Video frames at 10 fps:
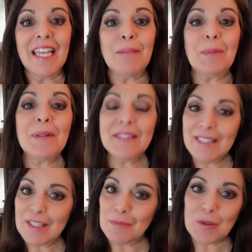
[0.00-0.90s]
Please
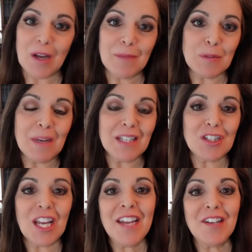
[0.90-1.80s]
subscribe to my
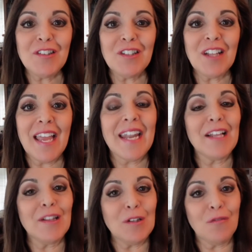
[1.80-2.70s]
channel, and I
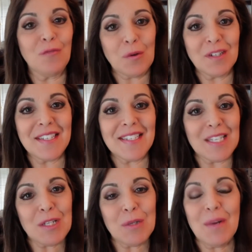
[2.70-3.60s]
look forward to seeing
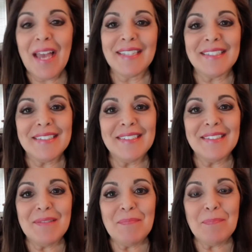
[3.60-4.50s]
you again.
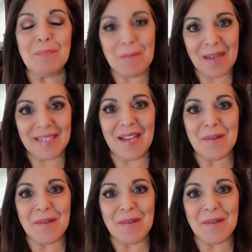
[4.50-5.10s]
Bye-bye now.